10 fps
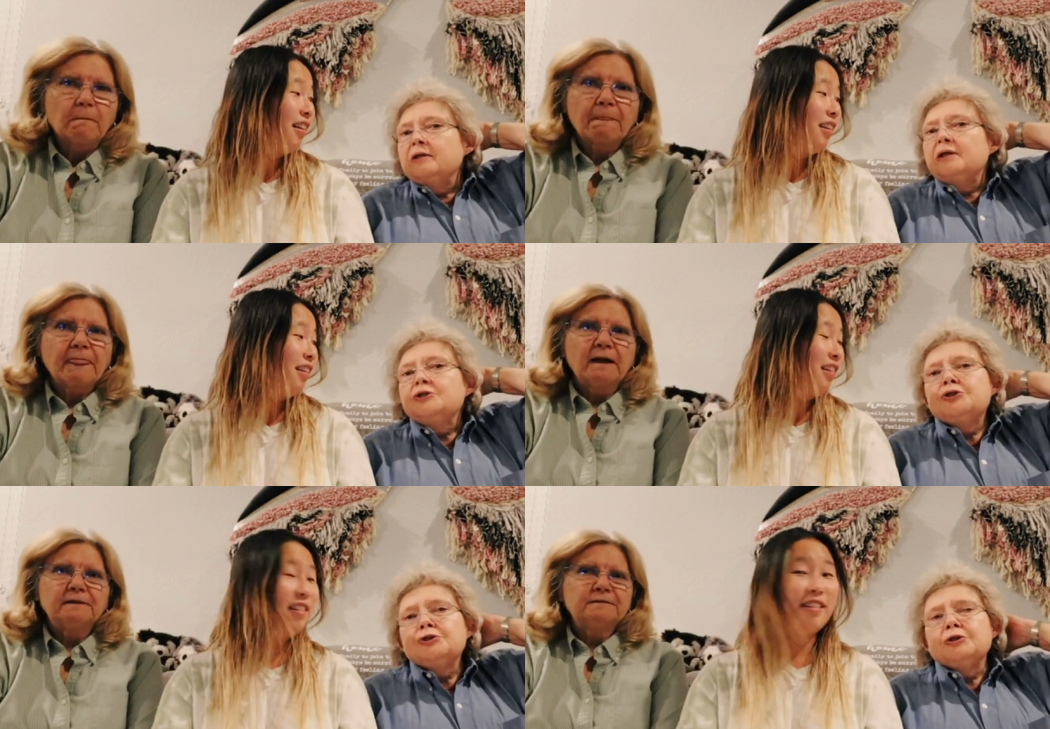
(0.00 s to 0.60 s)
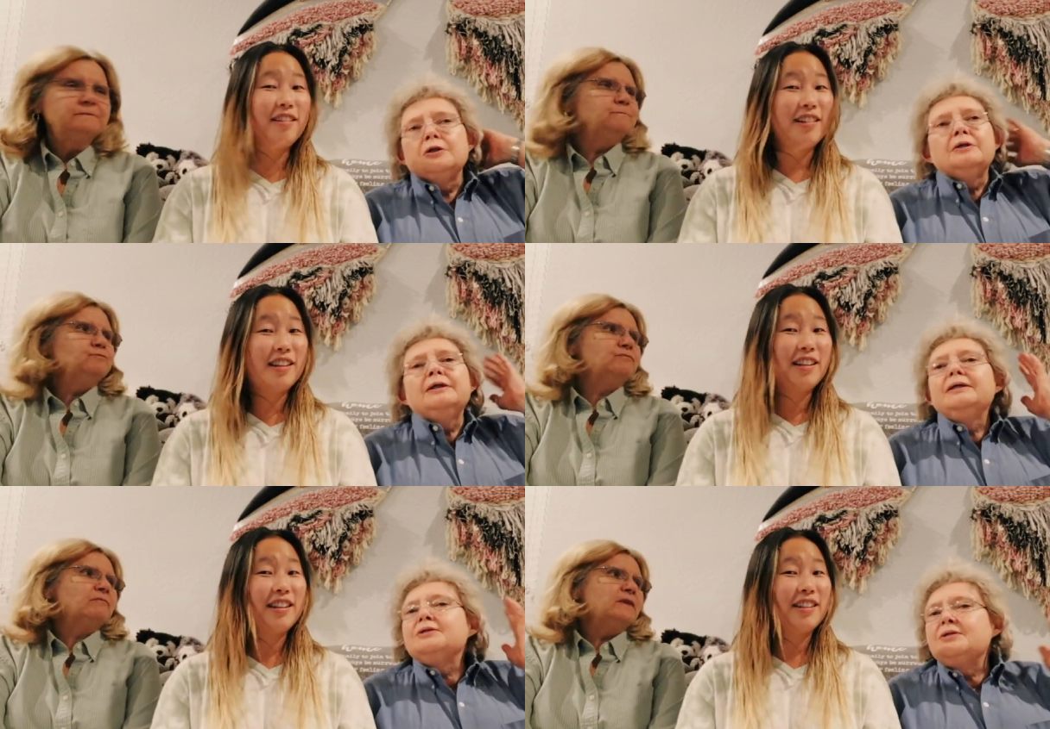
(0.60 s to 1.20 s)
Speaker 1: the
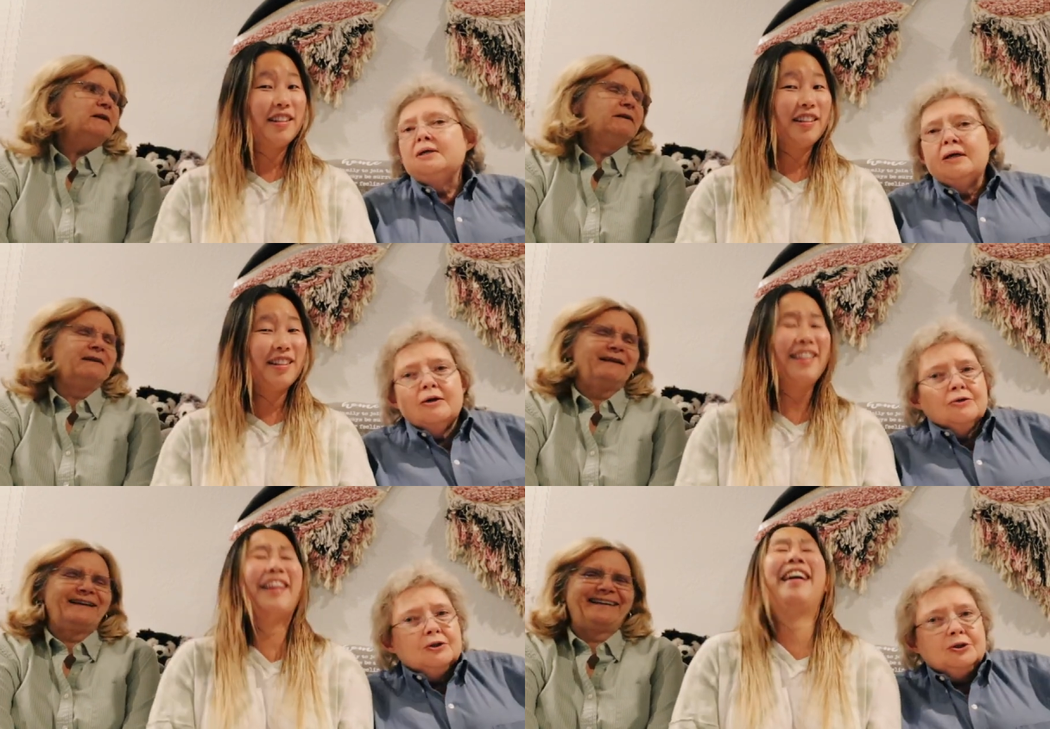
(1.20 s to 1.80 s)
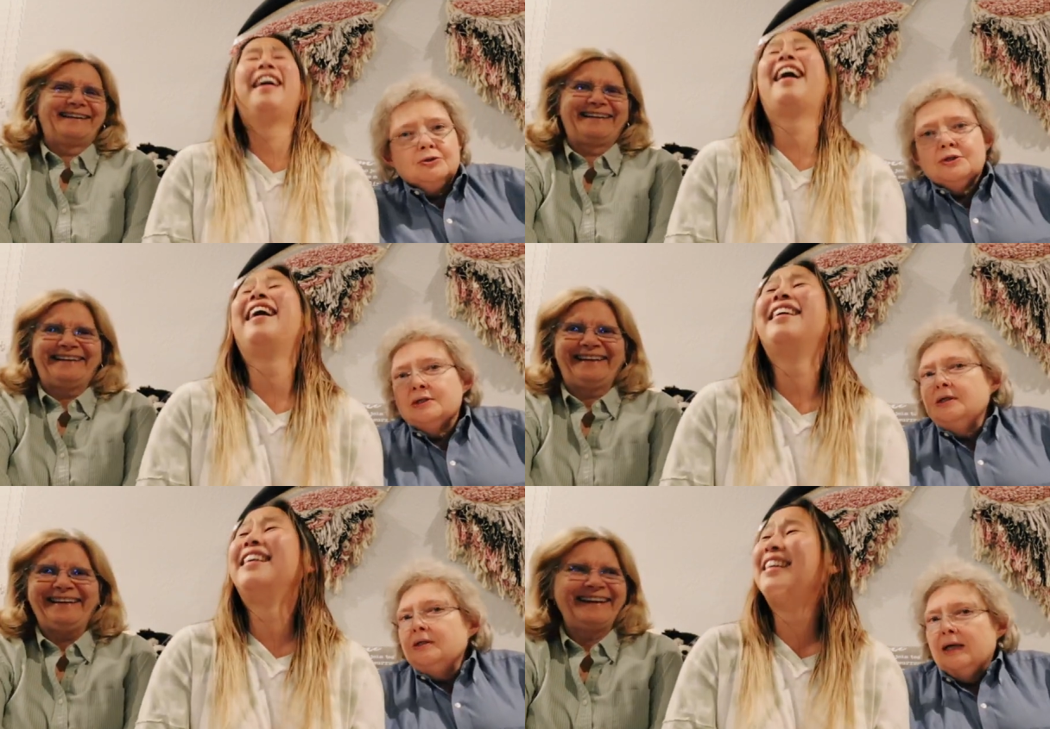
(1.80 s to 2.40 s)
luxurious hair that you
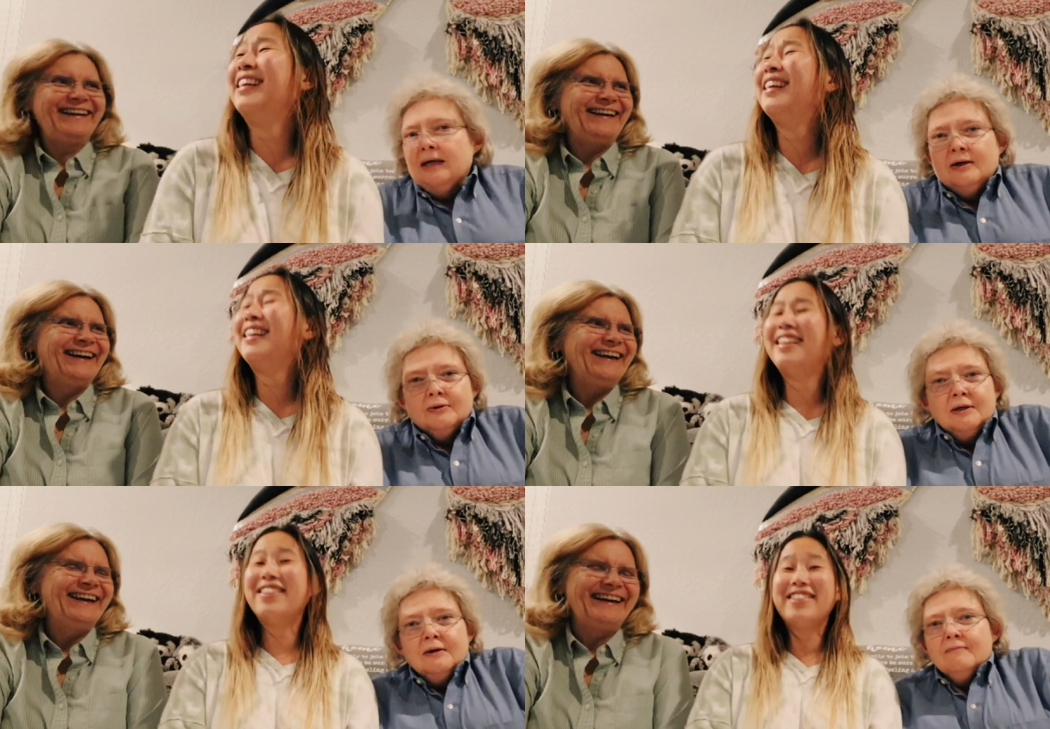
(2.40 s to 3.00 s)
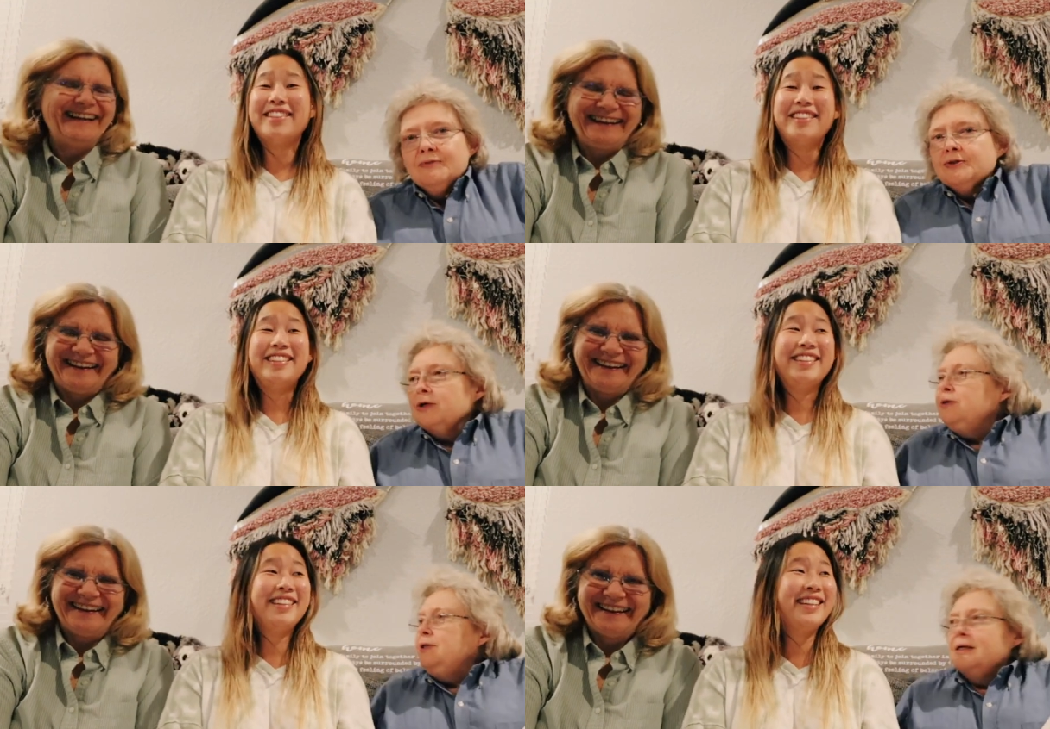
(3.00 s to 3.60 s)
see now.
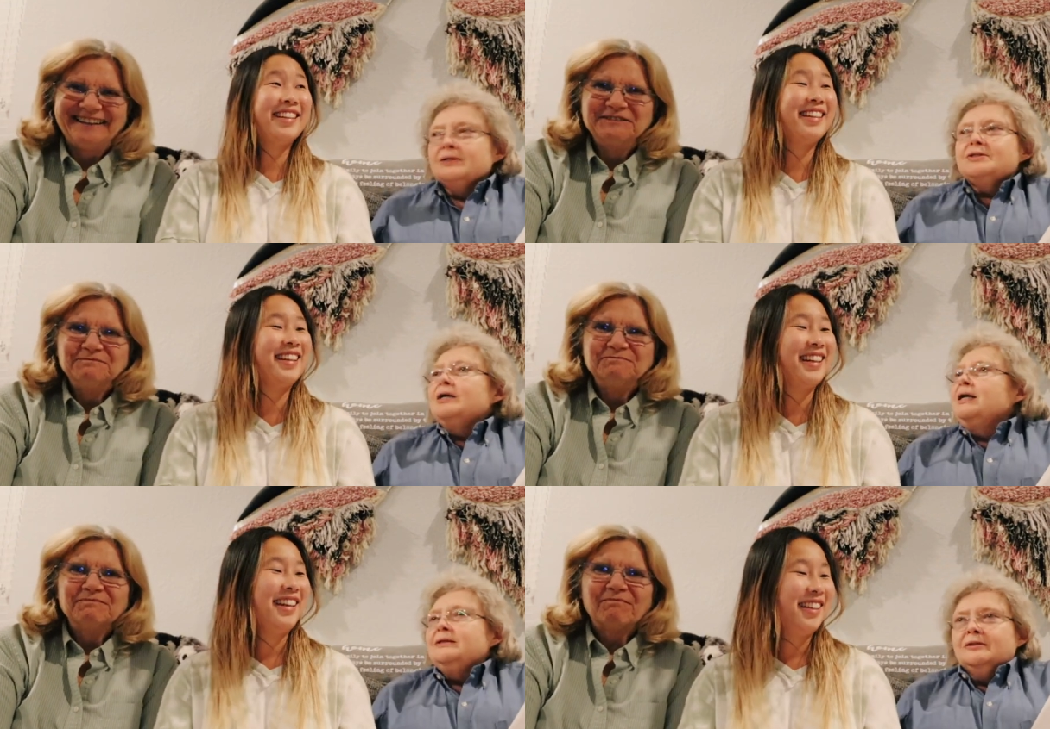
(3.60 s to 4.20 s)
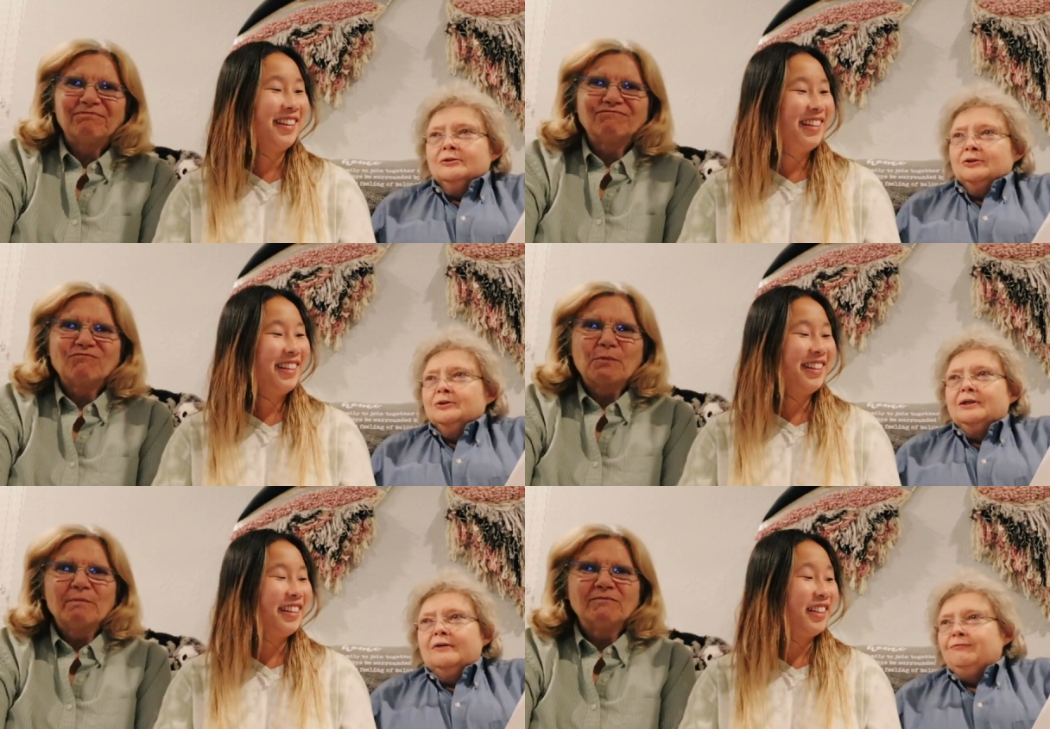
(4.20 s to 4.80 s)
So yes, I did
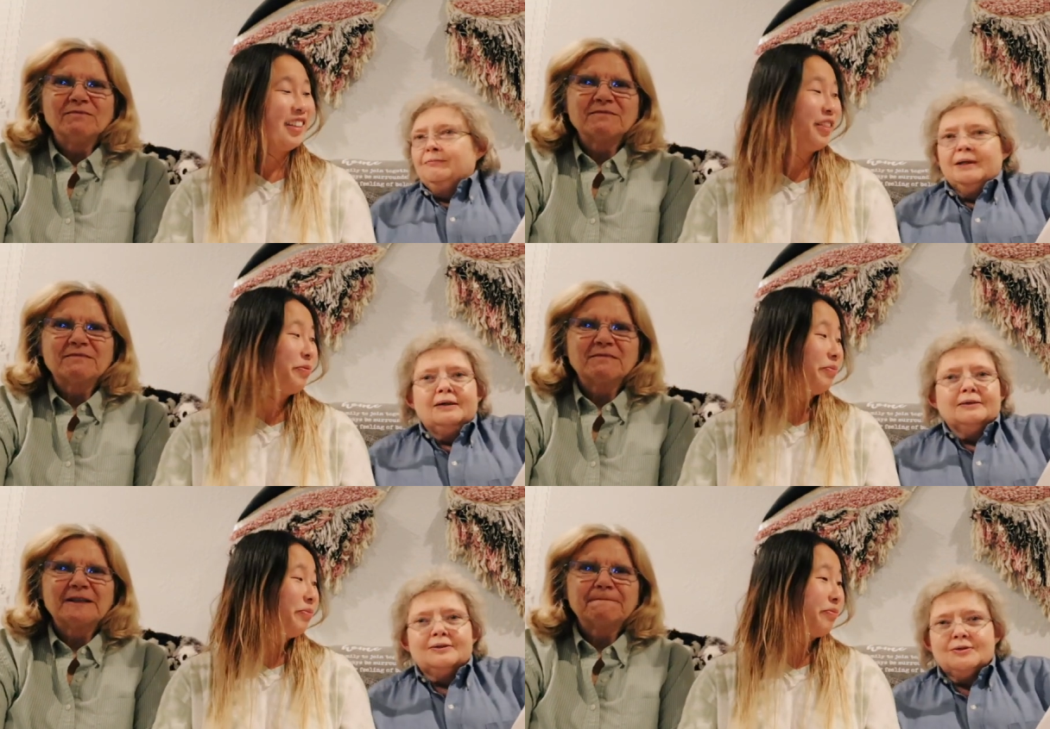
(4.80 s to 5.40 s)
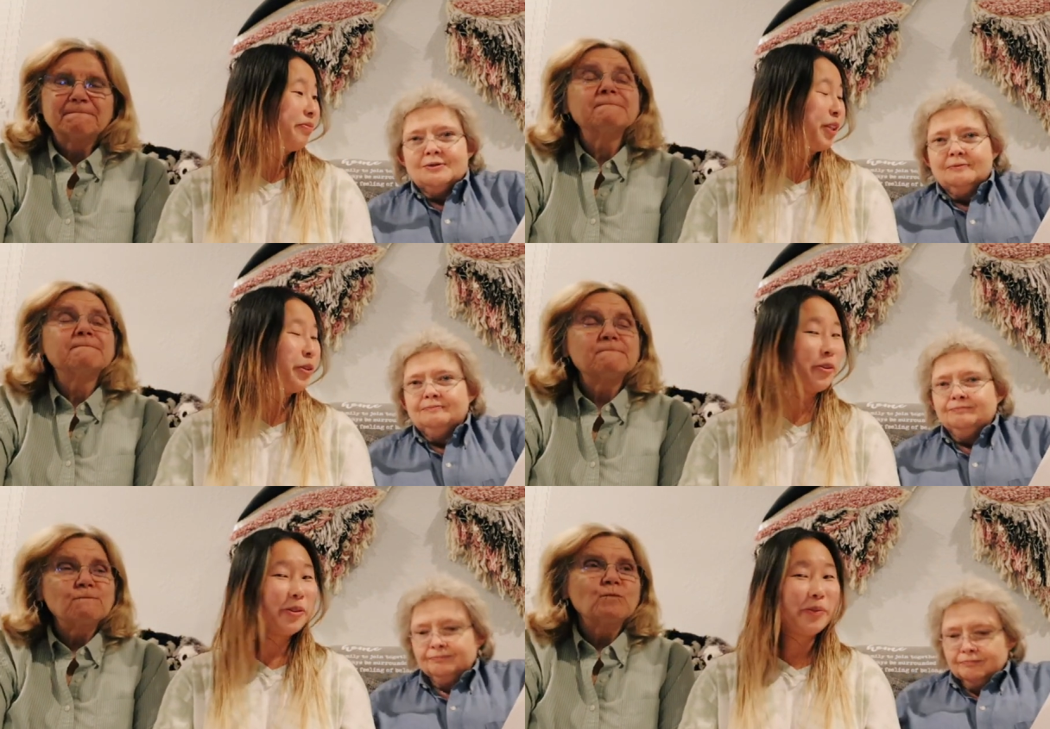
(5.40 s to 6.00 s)
learn that from Alex.
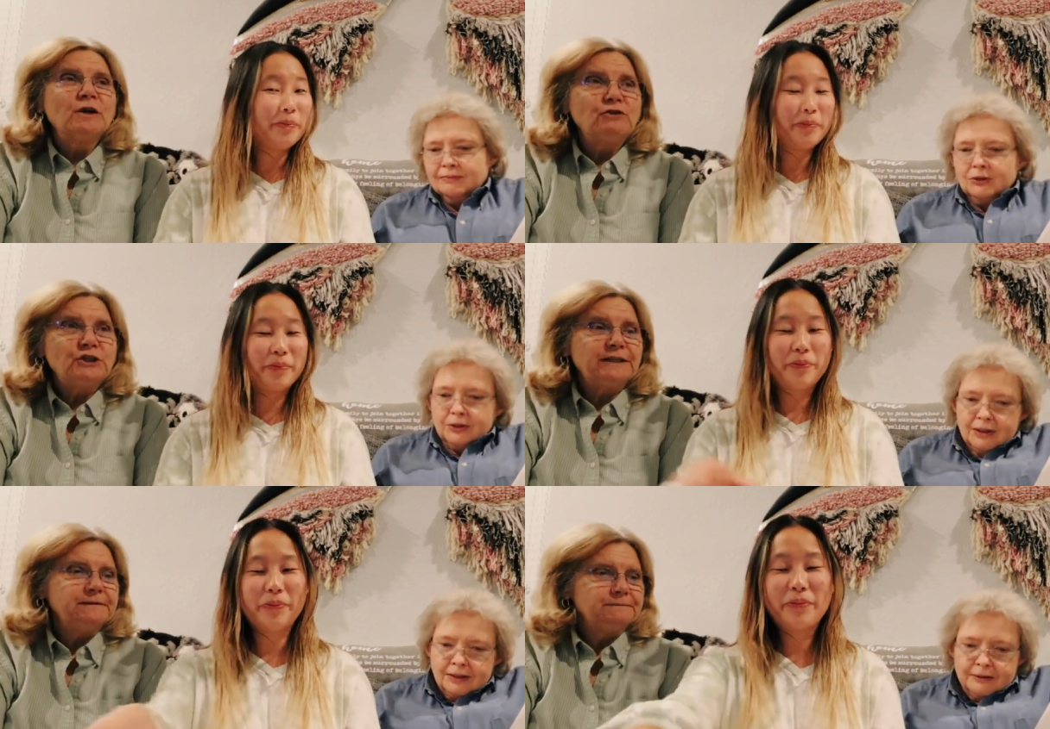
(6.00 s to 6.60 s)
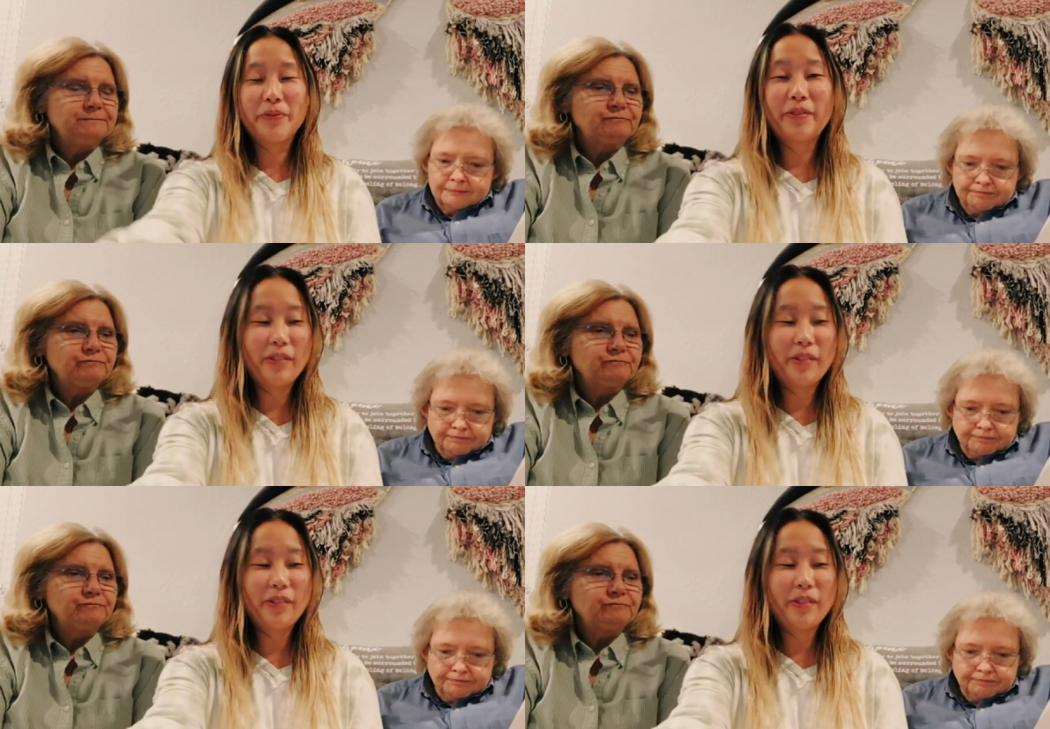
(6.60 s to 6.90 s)
Cool. Cookie.